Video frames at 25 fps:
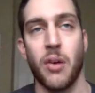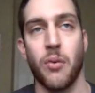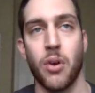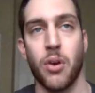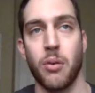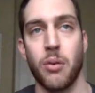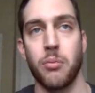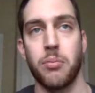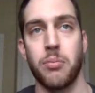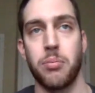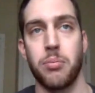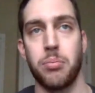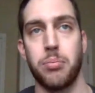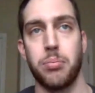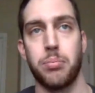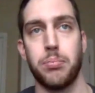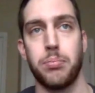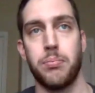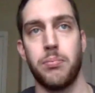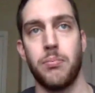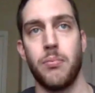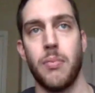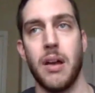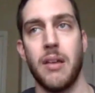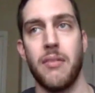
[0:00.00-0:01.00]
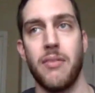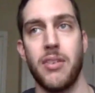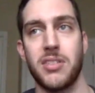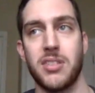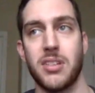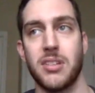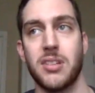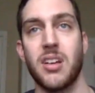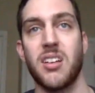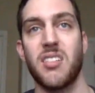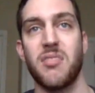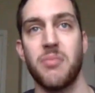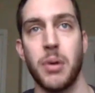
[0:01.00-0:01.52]
someone I want
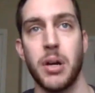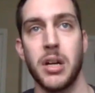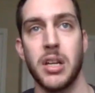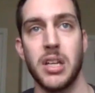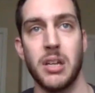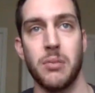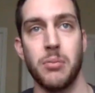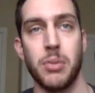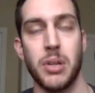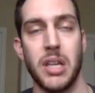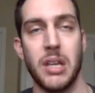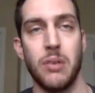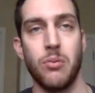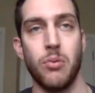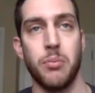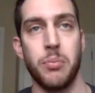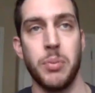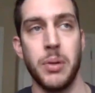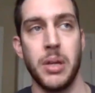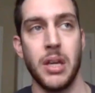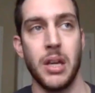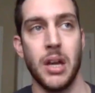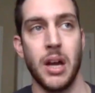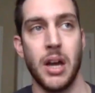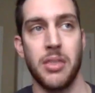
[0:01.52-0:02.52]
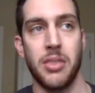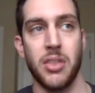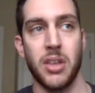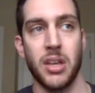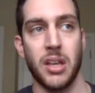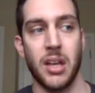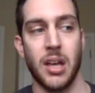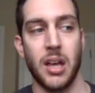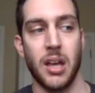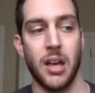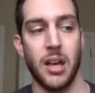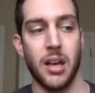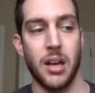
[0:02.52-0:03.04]
to invest a ton of money in, but he would be, I
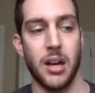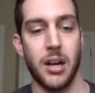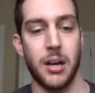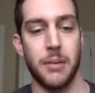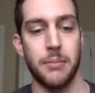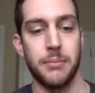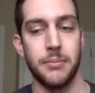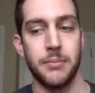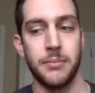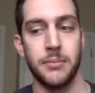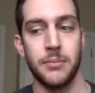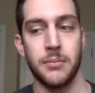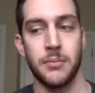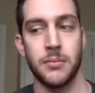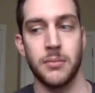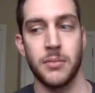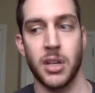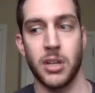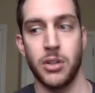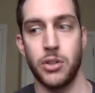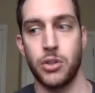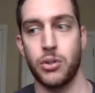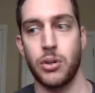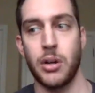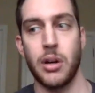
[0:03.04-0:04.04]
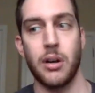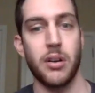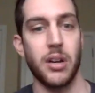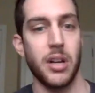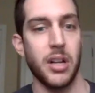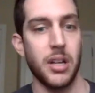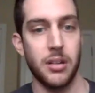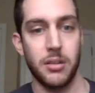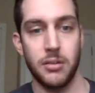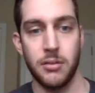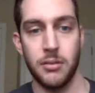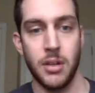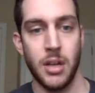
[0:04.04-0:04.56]
think, a
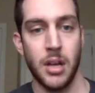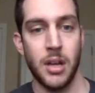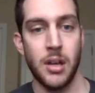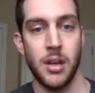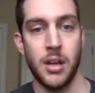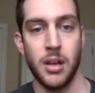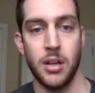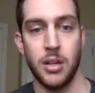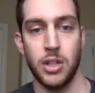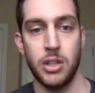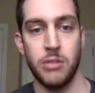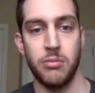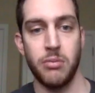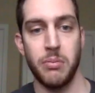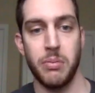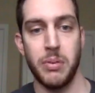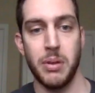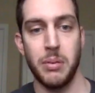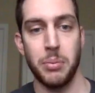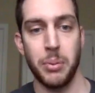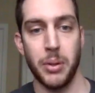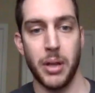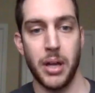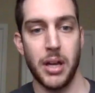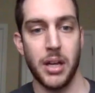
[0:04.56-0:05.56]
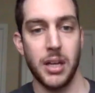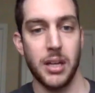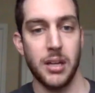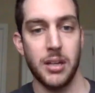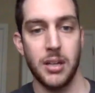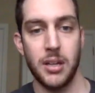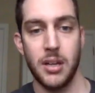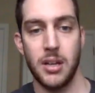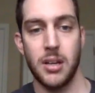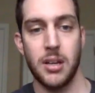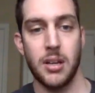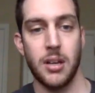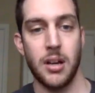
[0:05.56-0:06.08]
contrarian GBP
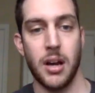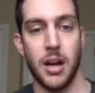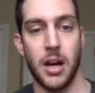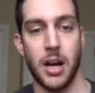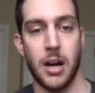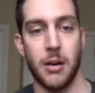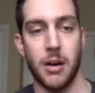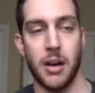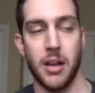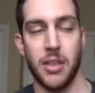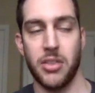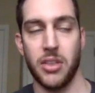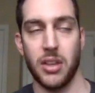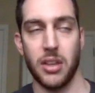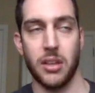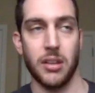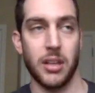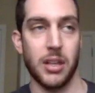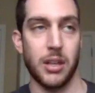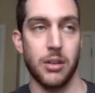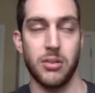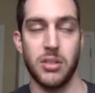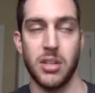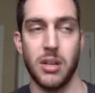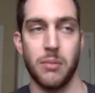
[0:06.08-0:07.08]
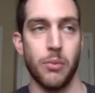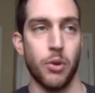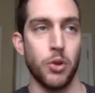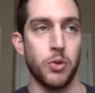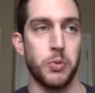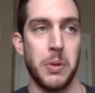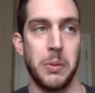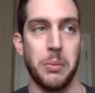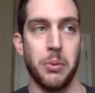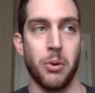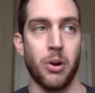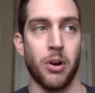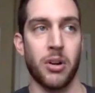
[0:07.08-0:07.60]
play. I think, like you said,
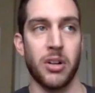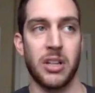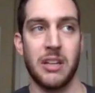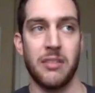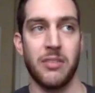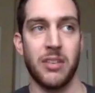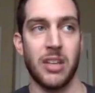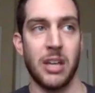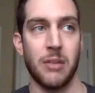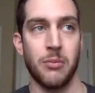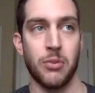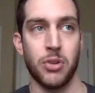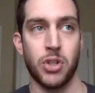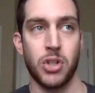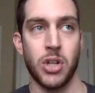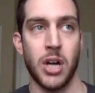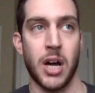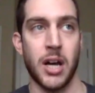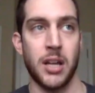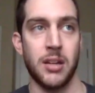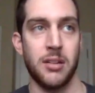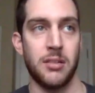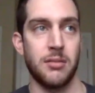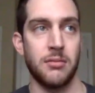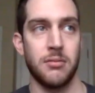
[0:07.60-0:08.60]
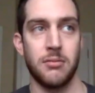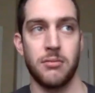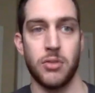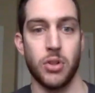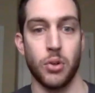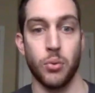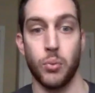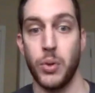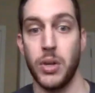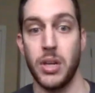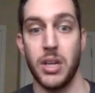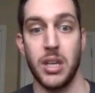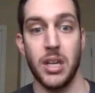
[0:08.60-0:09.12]
most people aren't giving him a shot
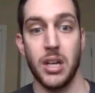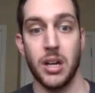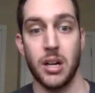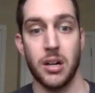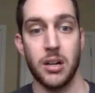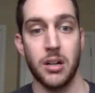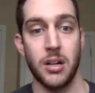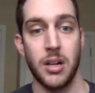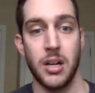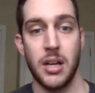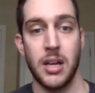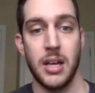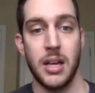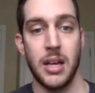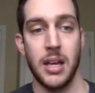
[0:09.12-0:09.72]
to win here,